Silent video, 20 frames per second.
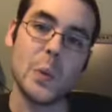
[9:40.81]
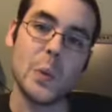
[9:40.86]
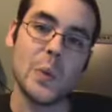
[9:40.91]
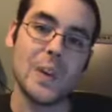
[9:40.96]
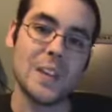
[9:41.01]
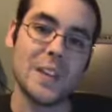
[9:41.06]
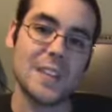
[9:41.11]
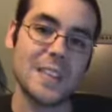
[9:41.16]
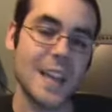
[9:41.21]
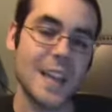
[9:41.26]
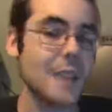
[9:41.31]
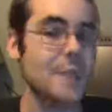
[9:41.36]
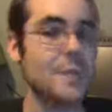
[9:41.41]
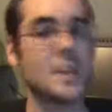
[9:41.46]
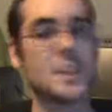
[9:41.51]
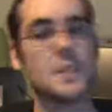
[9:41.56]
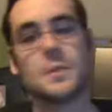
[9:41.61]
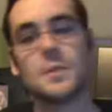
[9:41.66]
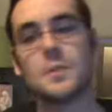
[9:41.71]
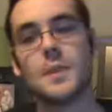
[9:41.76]
the
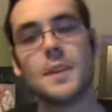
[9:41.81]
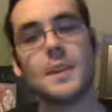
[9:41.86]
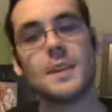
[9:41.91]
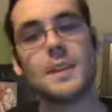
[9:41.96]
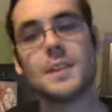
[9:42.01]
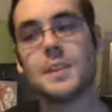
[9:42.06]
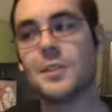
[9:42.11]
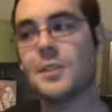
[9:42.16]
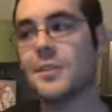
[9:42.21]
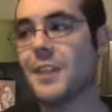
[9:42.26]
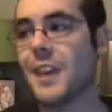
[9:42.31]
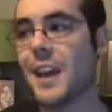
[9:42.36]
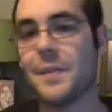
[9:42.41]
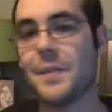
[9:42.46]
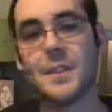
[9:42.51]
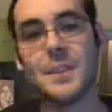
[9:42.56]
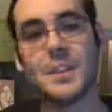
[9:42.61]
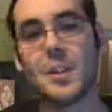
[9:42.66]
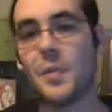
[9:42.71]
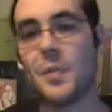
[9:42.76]
segments between these two gave
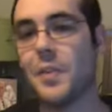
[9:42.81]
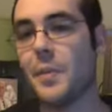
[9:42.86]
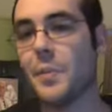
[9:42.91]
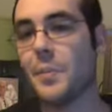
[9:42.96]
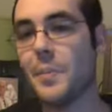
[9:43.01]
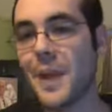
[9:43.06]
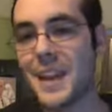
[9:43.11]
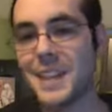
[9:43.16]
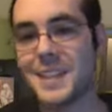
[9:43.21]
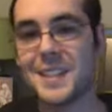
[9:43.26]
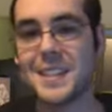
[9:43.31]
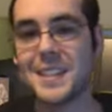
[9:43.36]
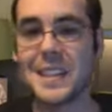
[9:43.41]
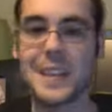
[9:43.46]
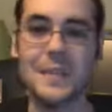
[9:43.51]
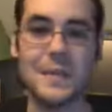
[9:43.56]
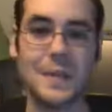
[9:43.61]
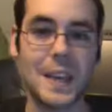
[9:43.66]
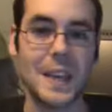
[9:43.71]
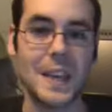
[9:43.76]
us some of the best
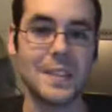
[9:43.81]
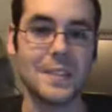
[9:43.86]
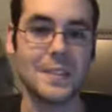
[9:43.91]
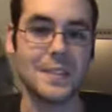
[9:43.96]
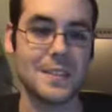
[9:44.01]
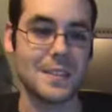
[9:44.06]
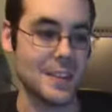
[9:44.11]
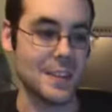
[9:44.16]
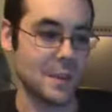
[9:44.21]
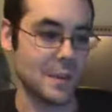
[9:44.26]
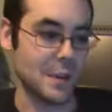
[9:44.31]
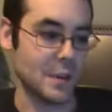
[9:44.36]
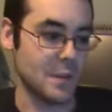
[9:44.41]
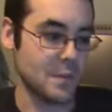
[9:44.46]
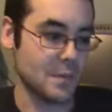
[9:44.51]
TV to